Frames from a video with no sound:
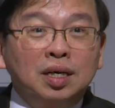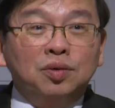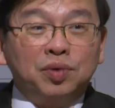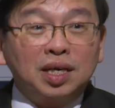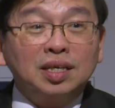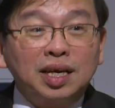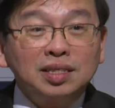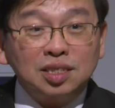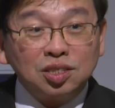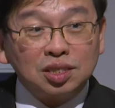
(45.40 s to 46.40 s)

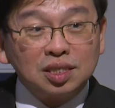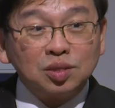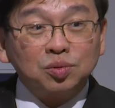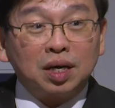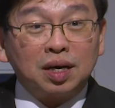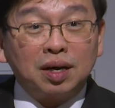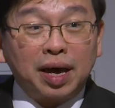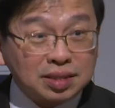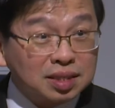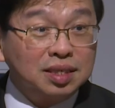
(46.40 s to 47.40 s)
recognize teachers who are
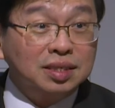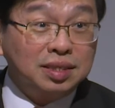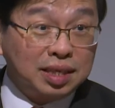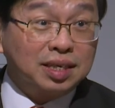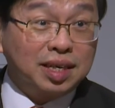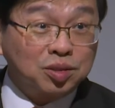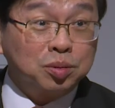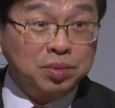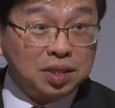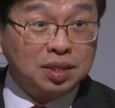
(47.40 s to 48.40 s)
excellent in their
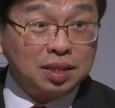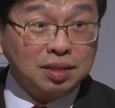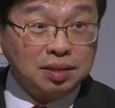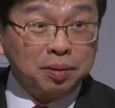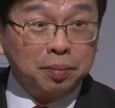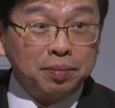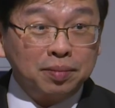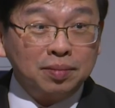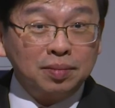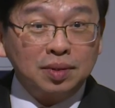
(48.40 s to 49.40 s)
classroom teaching,
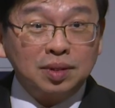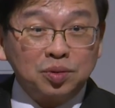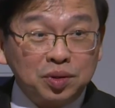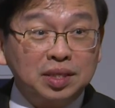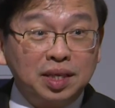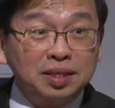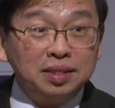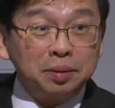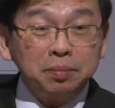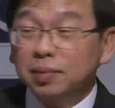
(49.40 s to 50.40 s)
to retain
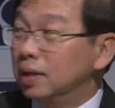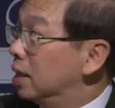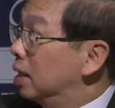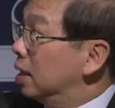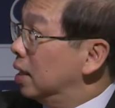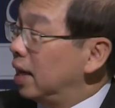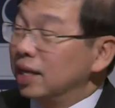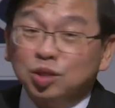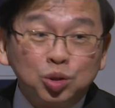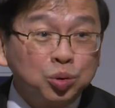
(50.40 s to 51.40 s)
them,
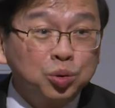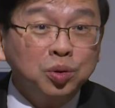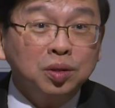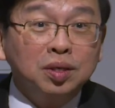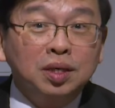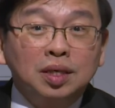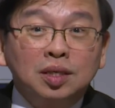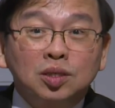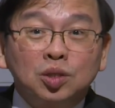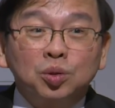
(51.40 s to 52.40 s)
and 2,
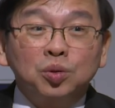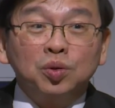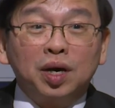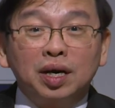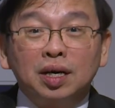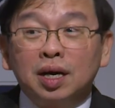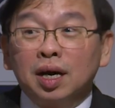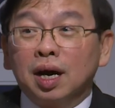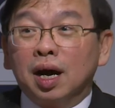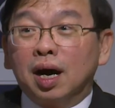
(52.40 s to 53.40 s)
to
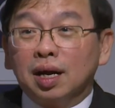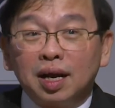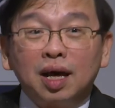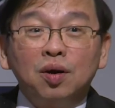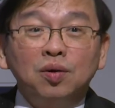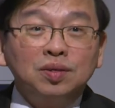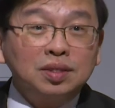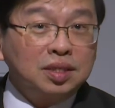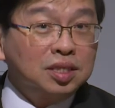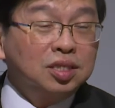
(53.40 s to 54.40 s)

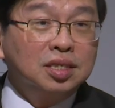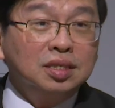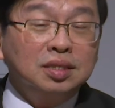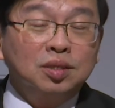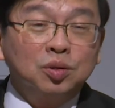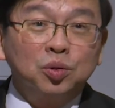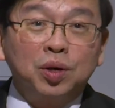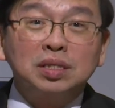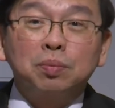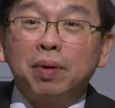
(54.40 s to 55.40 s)
allow teachers who
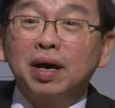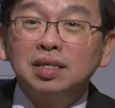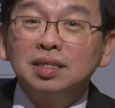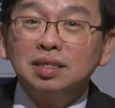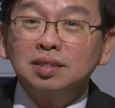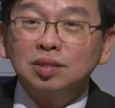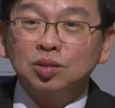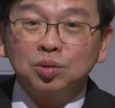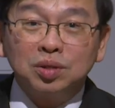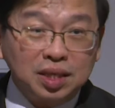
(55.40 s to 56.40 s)
aspire
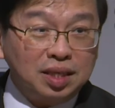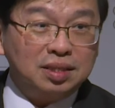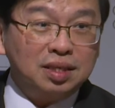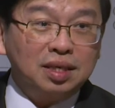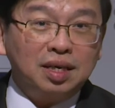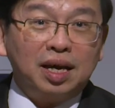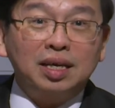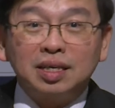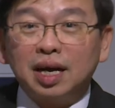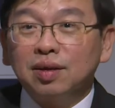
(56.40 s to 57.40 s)
to lead
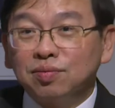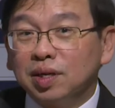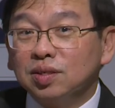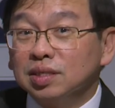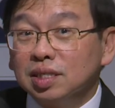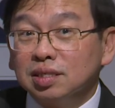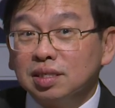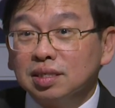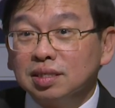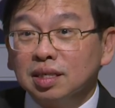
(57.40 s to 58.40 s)
and guide fellow
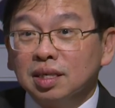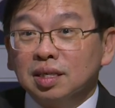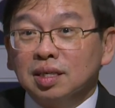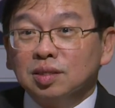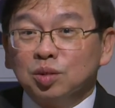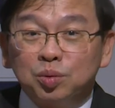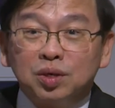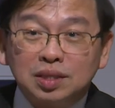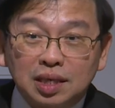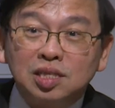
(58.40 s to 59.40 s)
teachers
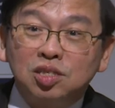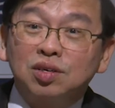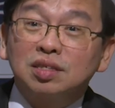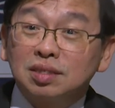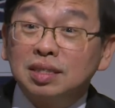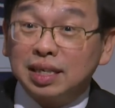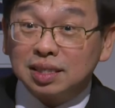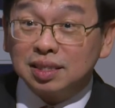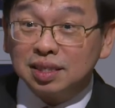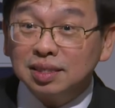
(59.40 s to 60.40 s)
towards instructional
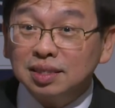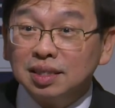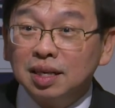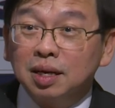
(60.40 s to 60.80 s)
excellence